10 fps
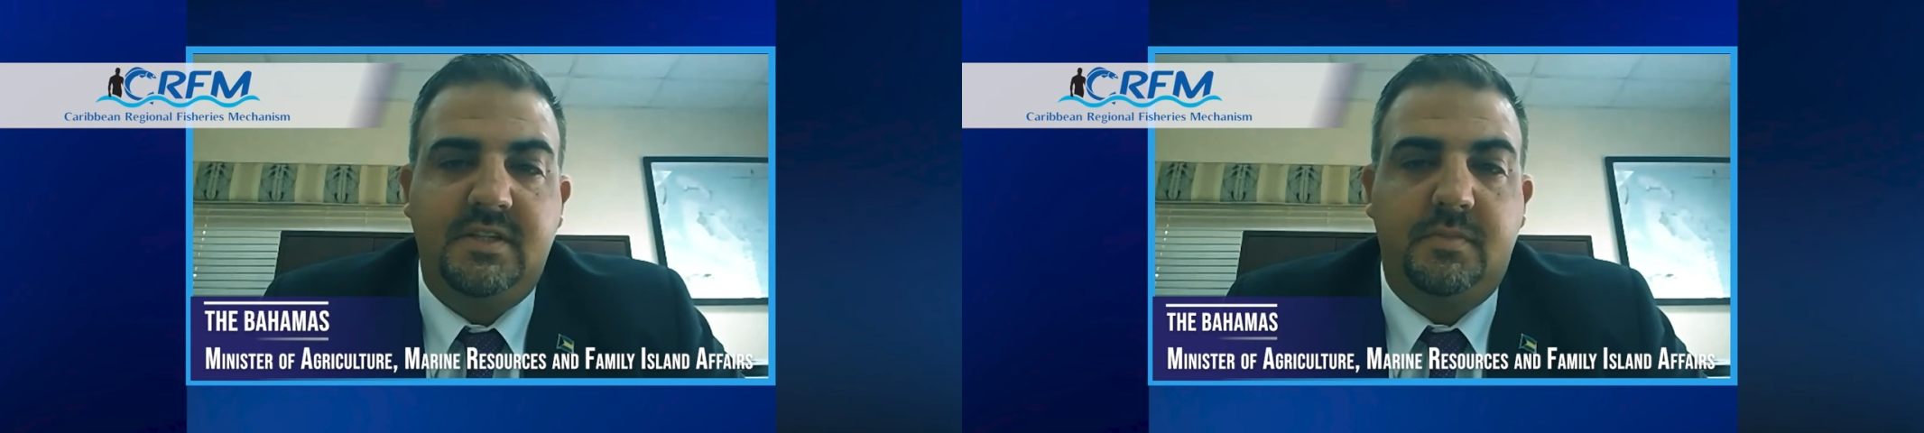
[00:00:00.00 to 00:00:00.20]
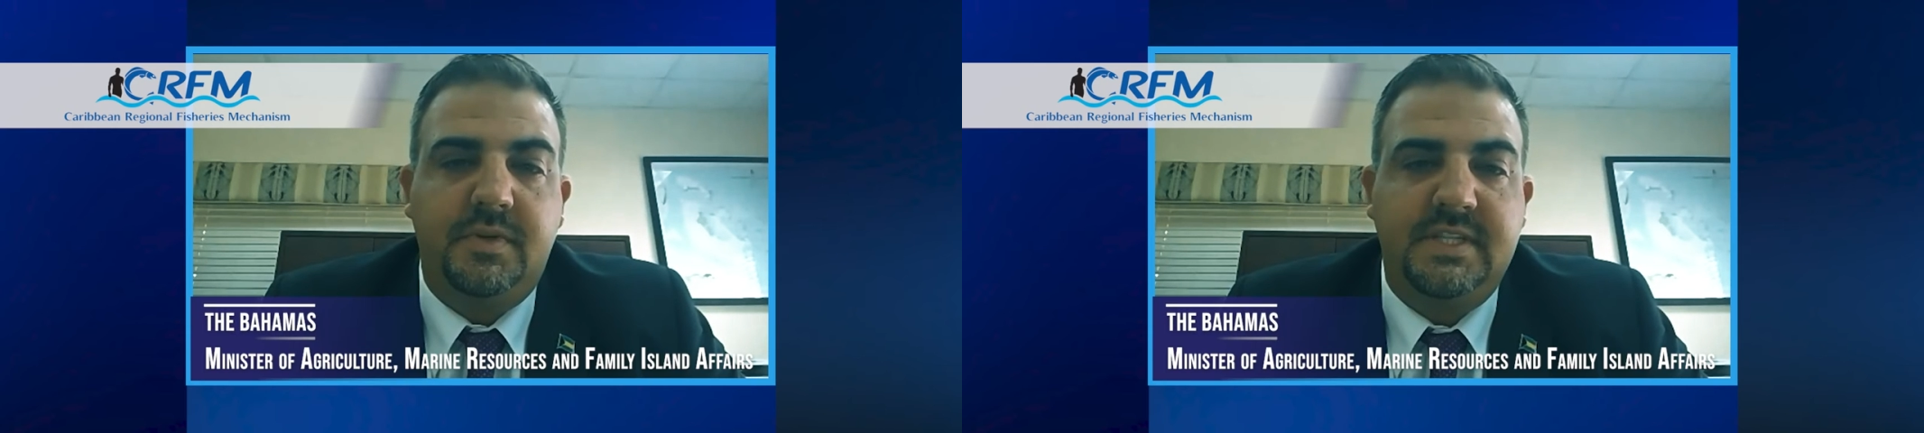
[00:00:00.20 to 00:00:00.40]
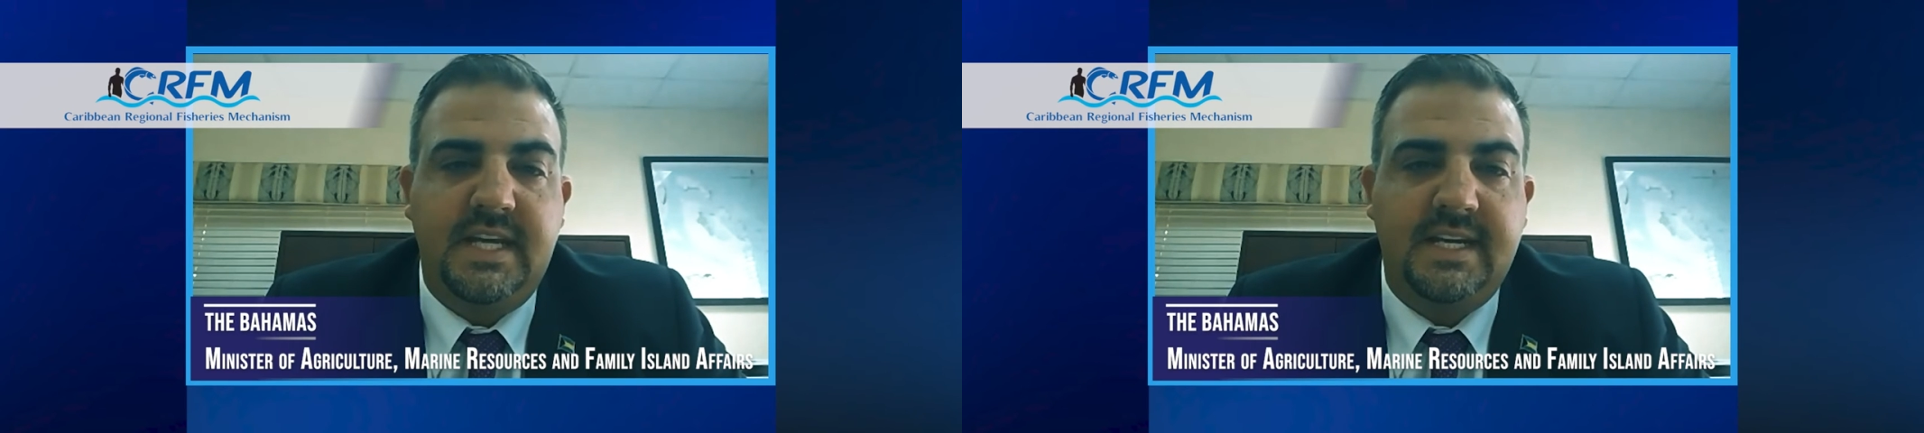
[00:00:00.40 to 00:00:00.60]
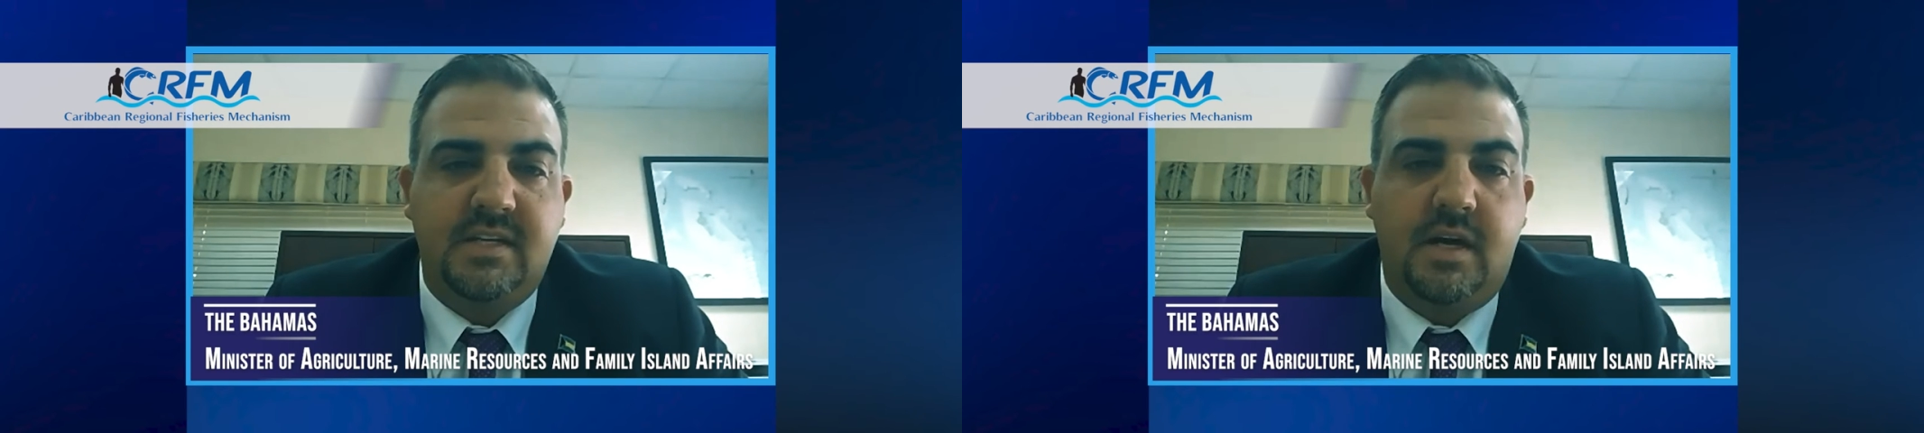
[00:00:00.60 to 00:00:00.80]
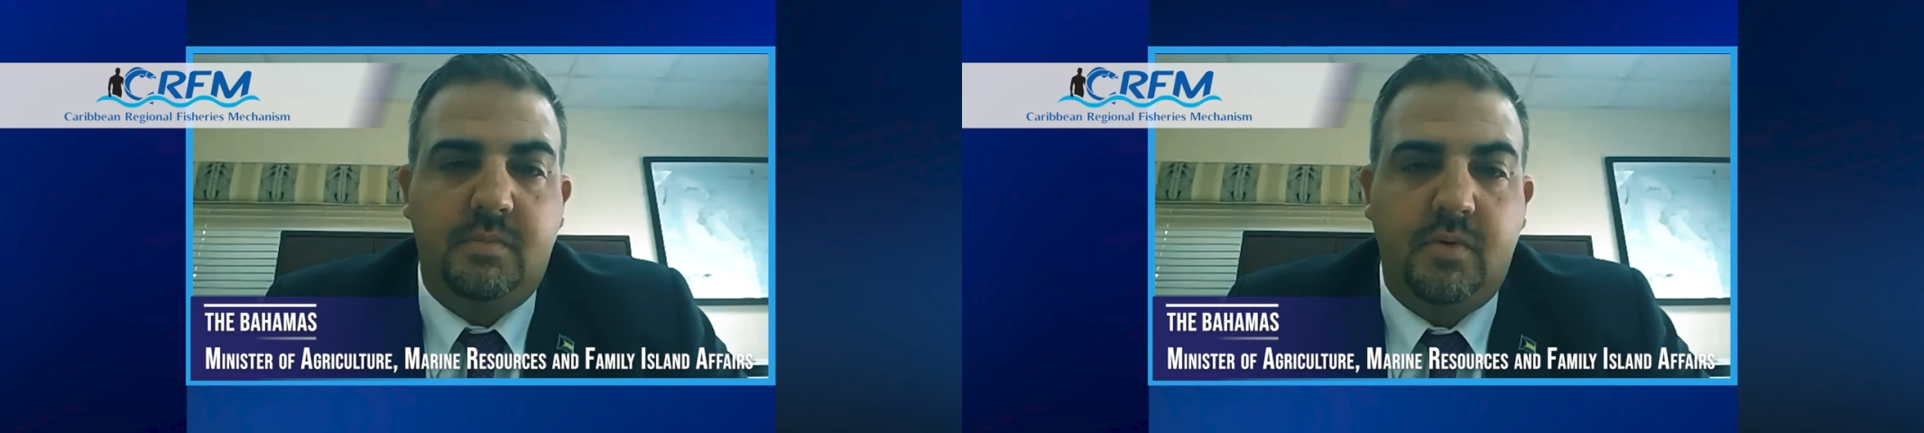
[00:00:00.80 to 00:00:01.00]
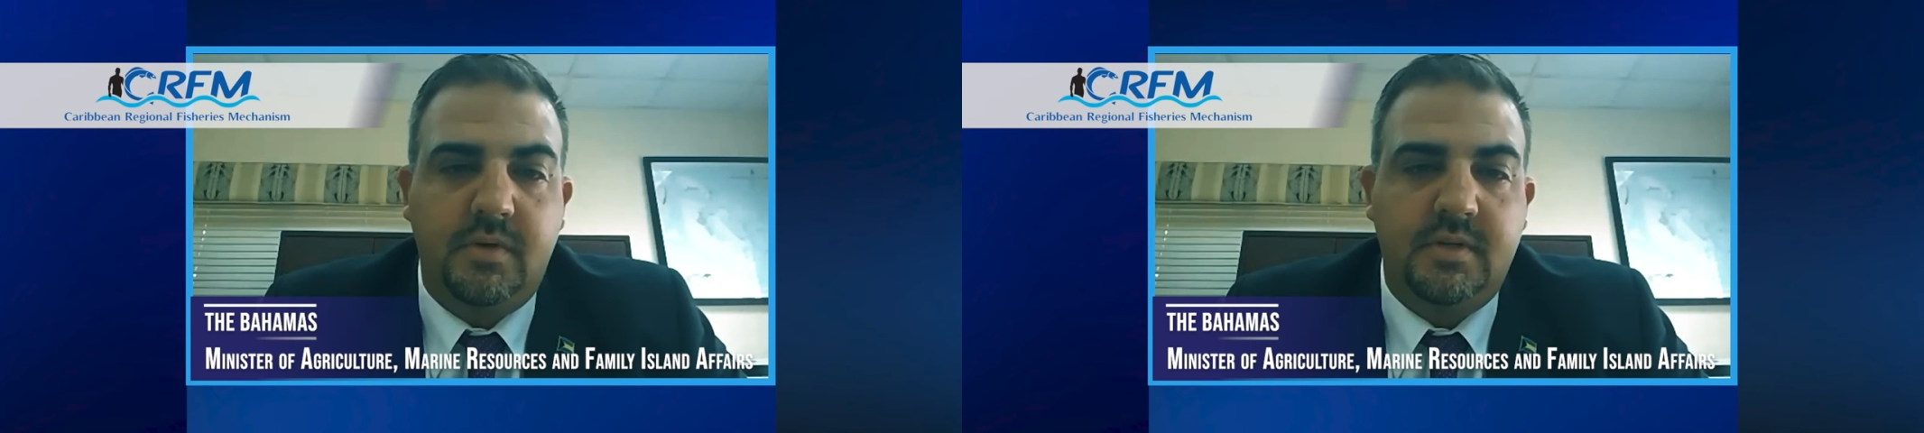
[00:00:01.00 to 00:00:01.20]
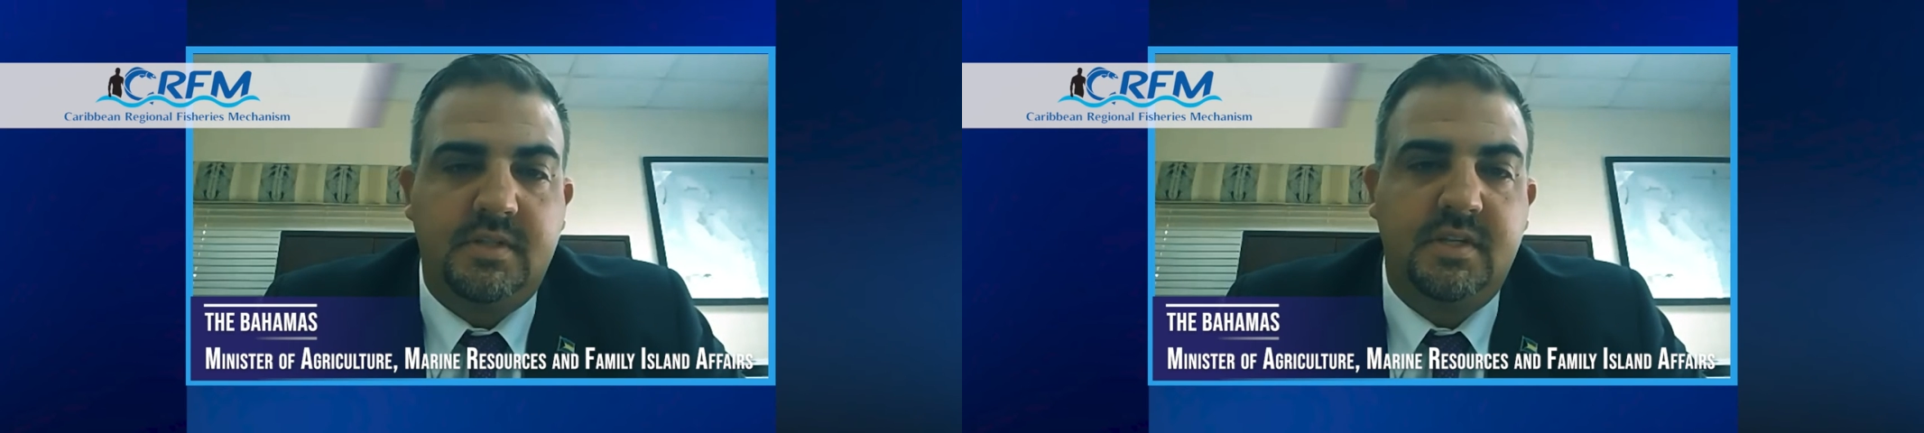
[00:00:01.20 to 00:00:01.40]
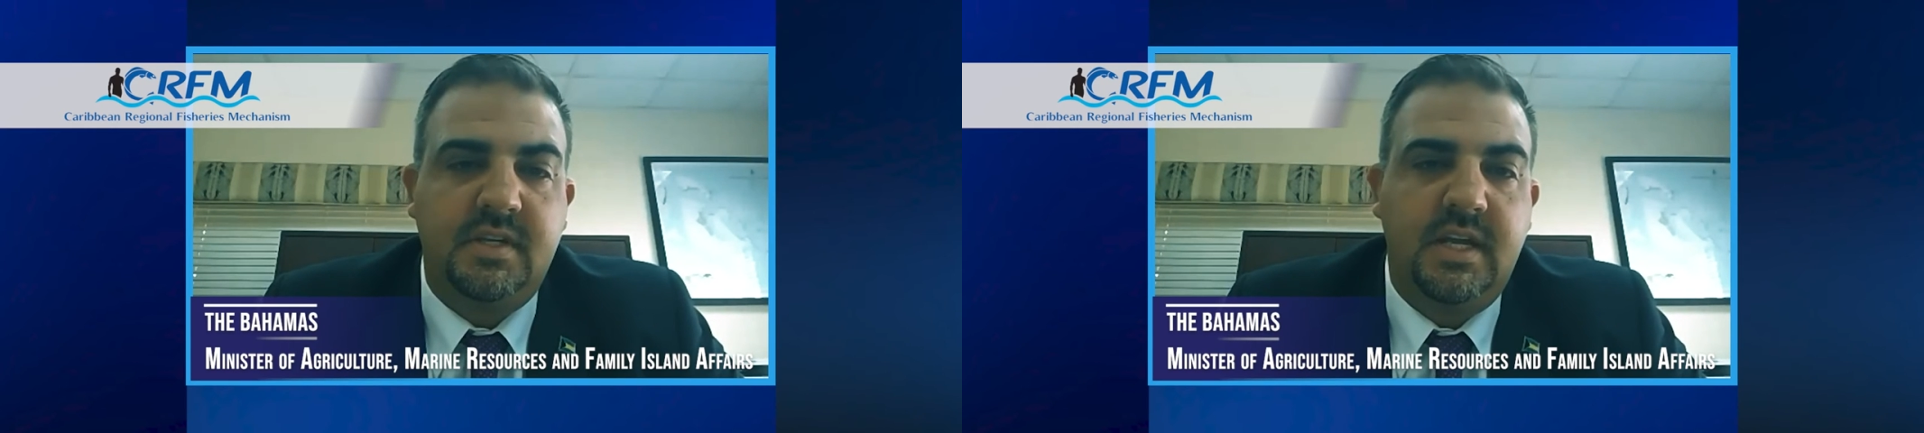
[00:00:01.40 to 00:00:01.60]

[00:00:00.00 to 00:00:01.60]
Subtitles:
to protect our borders